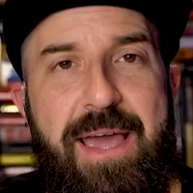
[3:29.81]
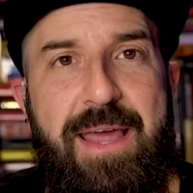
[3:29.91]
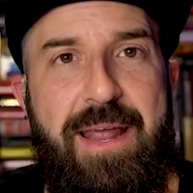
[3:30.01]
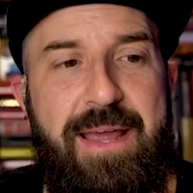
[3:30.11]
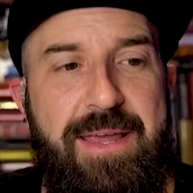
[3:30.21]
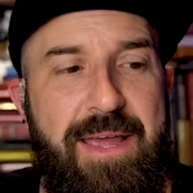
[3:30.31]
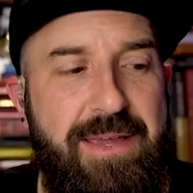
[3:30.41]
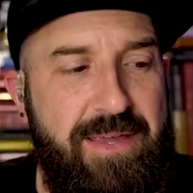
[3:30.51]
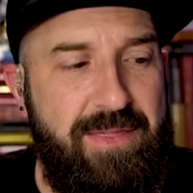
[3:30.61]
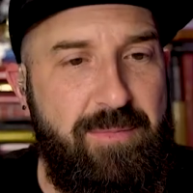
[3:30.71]
and I
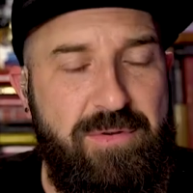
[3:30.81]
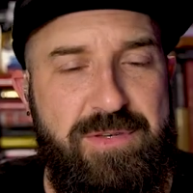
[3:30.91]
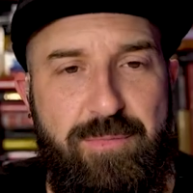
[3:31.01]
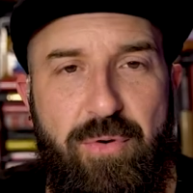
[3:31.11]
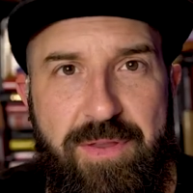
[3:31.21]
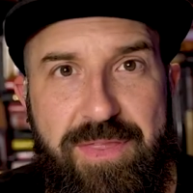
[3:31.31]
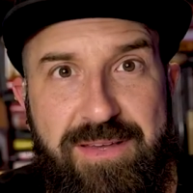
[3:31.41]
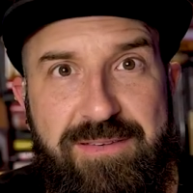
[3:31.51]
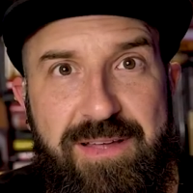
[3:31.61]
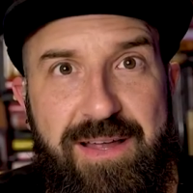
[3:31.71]
get the most important
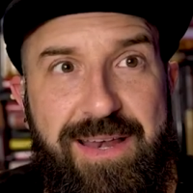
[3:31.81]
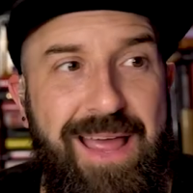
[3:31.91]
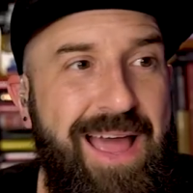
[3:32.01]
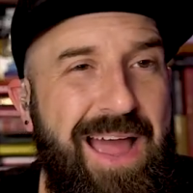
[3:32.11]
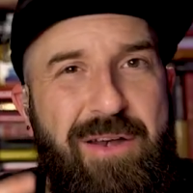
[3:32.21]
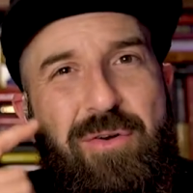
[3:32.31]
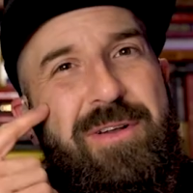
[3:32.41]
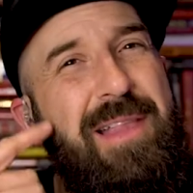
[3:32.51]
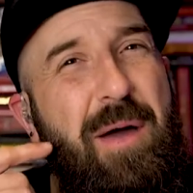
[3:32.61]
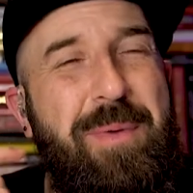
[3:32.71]
things done. I don't
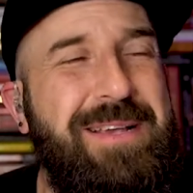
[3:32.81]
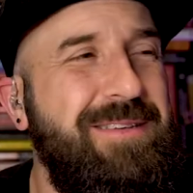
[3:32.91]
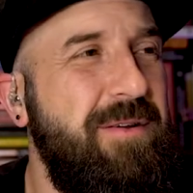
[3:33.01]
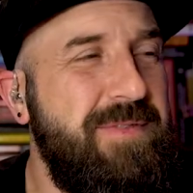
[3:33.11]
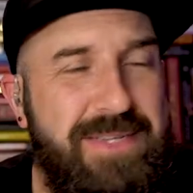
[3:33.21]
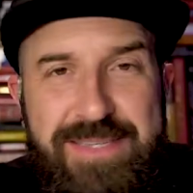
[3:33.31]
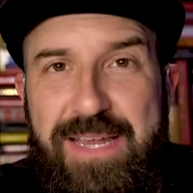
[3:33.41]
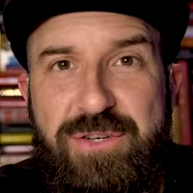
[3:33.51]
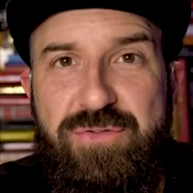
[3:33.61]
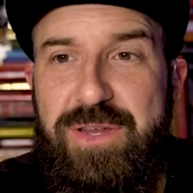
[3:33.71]
allow myself to
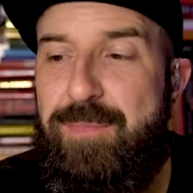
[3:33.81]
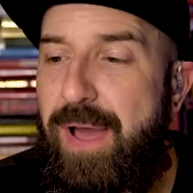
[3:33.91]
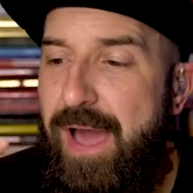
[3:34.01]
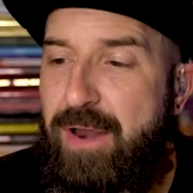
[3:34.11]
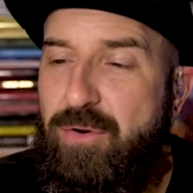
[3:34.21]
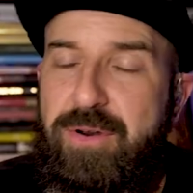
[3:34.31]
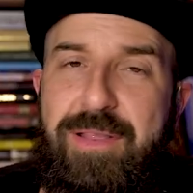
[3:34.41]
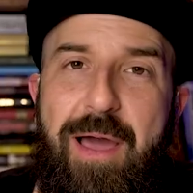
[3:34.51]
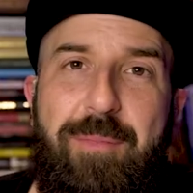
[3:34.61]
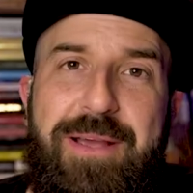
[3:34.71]
daydream. I don't
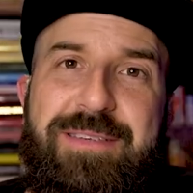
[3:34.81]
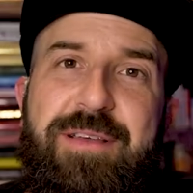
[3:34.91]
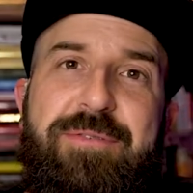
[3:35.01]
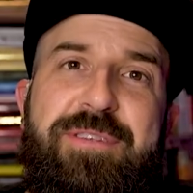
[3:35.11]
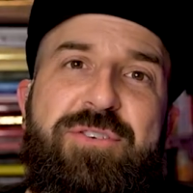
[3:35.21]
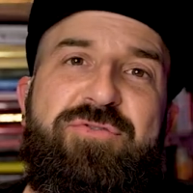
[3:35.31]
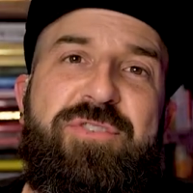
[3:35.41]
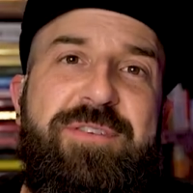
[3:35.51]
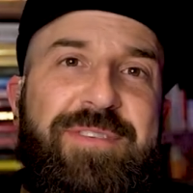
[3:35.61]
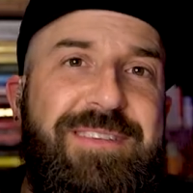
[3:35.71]
allow myself to
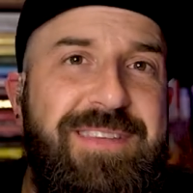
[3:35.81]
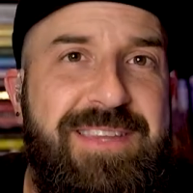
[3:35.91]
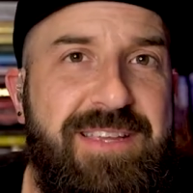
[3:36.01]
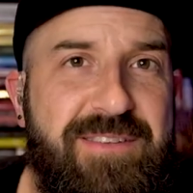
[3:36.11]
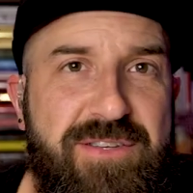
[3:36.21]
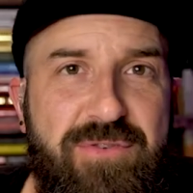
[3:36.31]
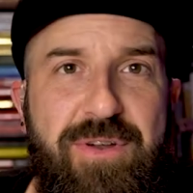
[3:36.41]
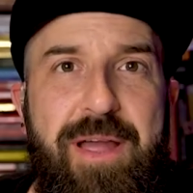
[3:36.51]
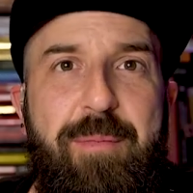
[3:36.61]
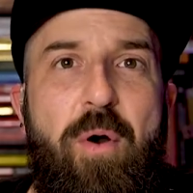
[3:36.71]
drift into the
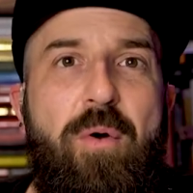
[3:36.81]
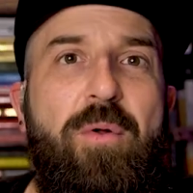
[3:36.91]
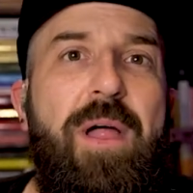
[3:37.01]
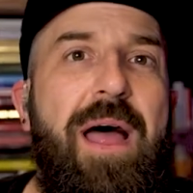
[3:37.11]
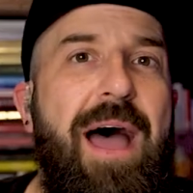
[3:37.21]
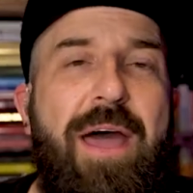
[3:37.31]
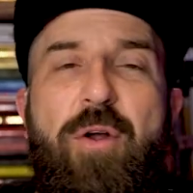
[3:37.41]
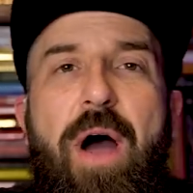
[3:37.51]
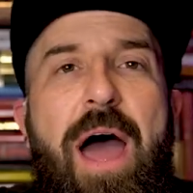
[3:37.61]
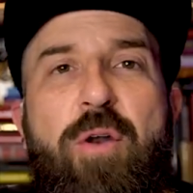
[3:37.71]
Instagram hole. I
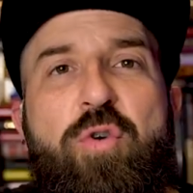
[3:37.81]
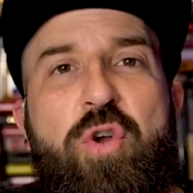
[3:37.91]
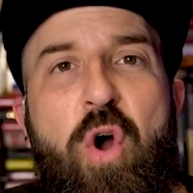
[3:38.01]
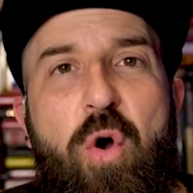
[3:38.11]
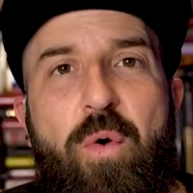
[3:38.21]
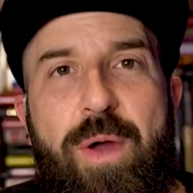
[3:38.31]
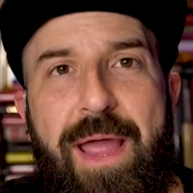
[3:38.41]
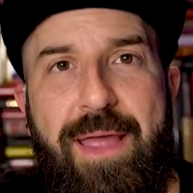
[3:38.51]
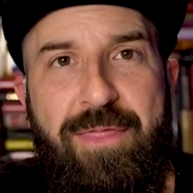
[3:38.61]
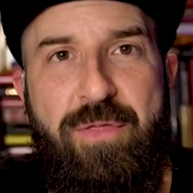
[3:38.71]
don't go
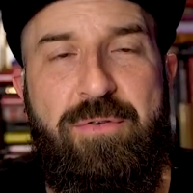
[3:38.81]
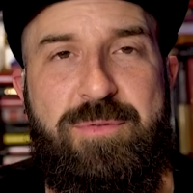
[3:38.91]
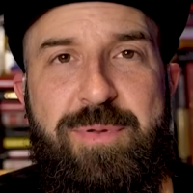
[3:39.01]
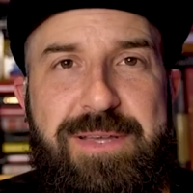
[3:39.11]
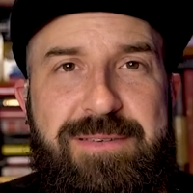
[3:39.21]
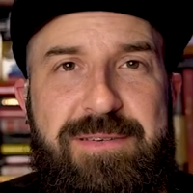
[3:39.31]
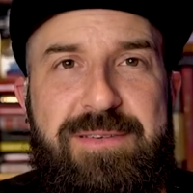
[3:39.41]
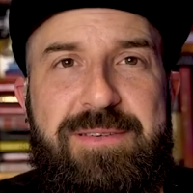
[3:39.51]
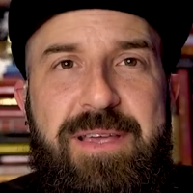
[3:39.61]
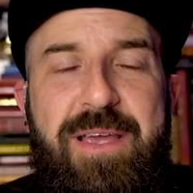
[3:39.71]
those
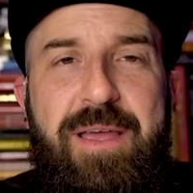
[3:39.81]
places,